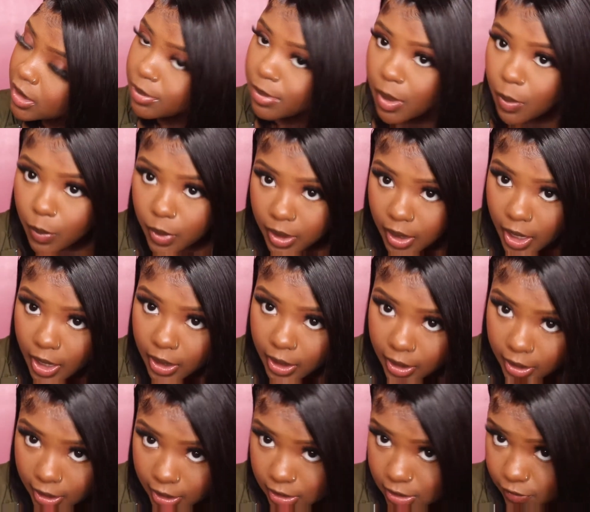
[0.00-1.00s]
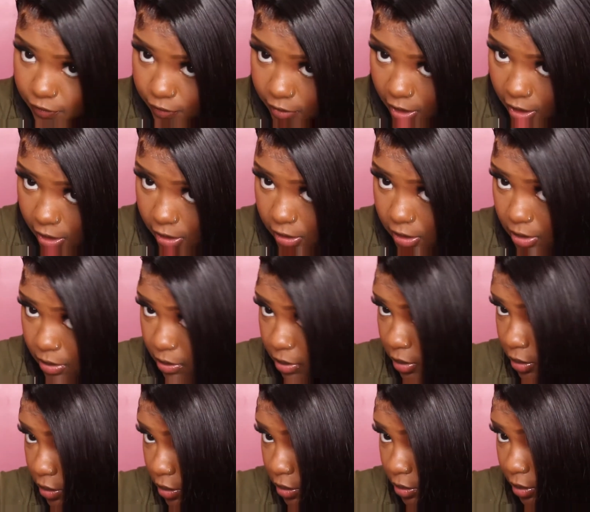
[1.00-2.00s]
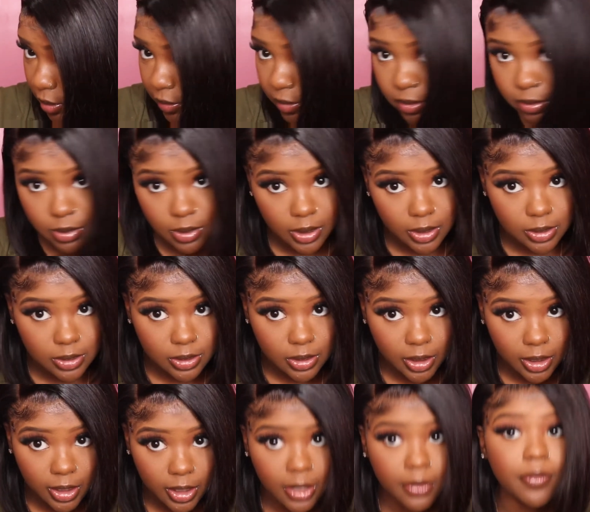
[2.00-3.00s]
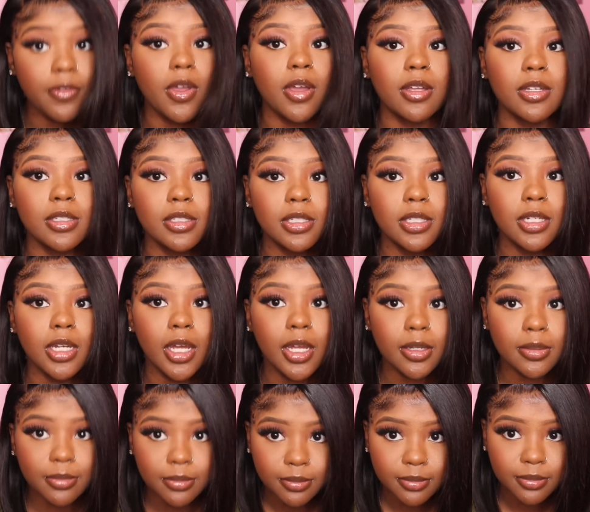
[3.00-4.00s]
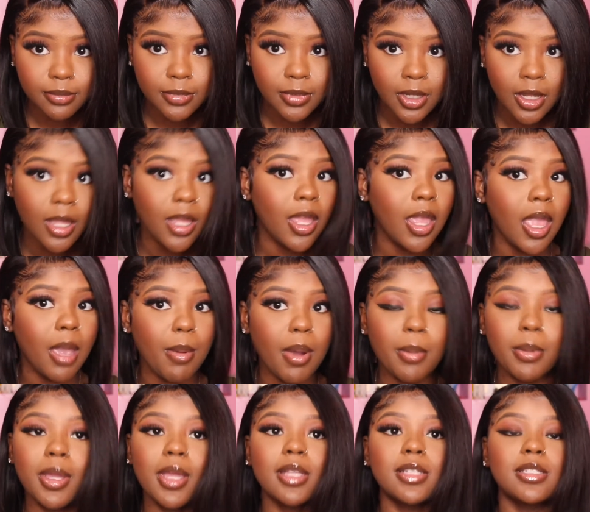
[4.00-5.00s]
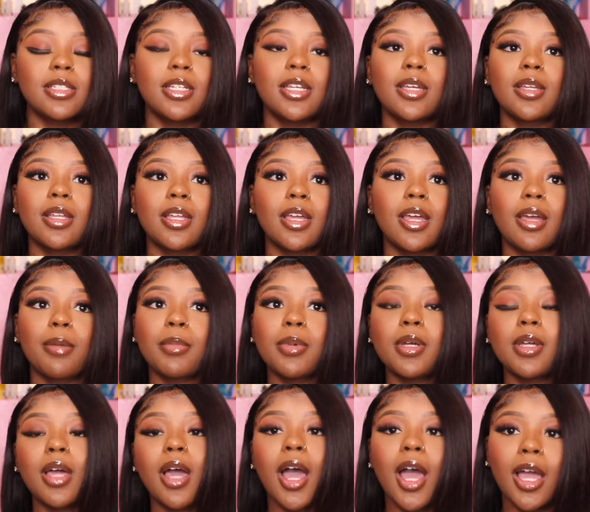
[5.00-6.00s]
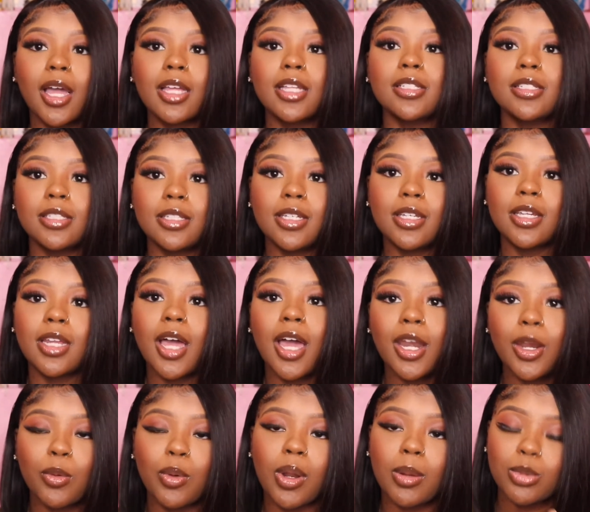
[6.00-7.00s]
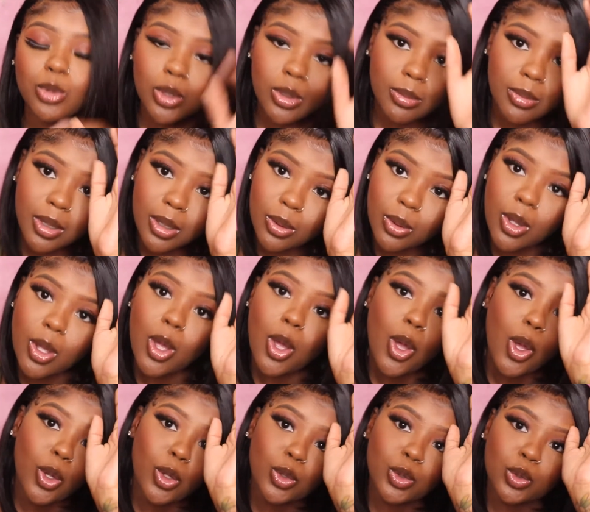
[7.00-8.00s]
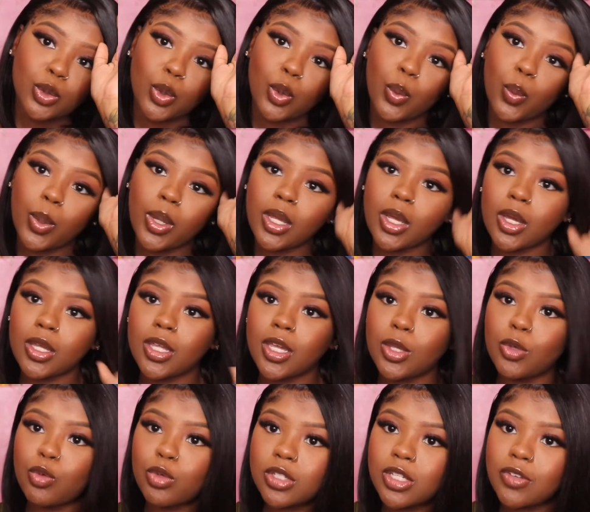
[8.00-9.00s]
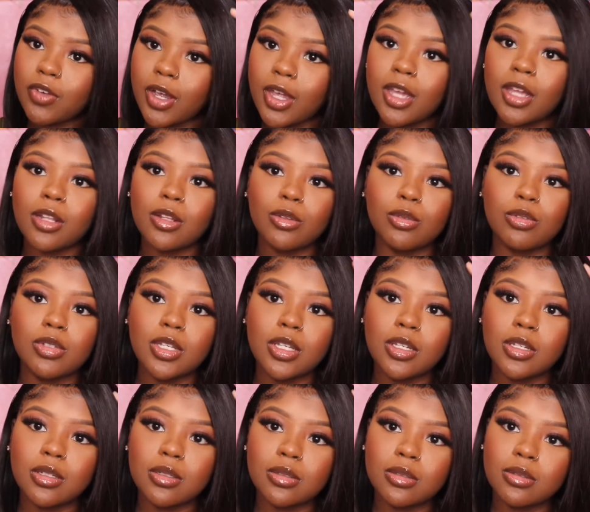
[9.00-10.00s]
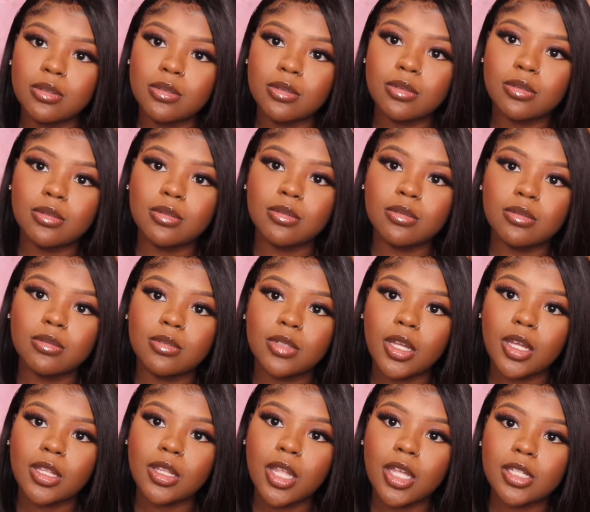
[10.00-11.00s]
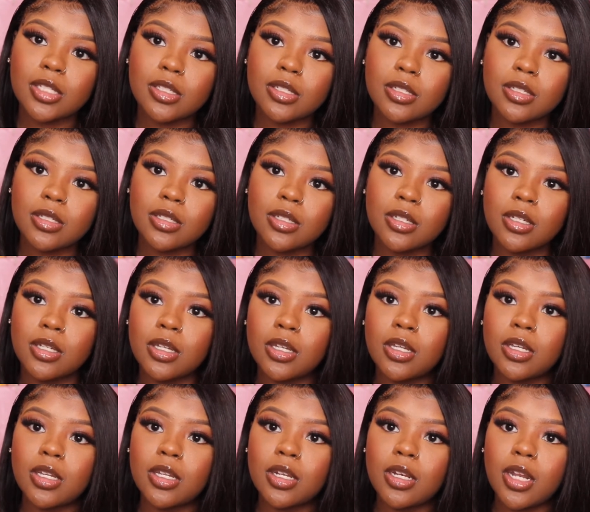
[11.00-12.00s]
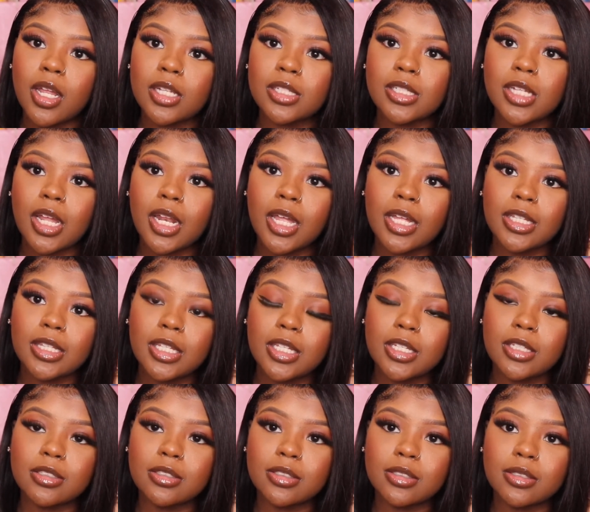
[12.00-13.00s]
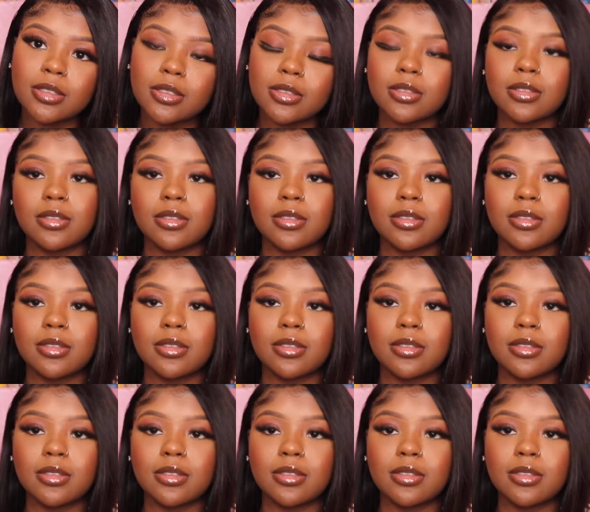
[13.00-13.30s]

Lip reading: my wig ain't laying as flat as I wanted to, as you guys, like, if y'all could see that. You probably can't see it, but I can see it. I know what I'm talking about. So the wig, yeah, you can see right here. You see? Like, that's not like this.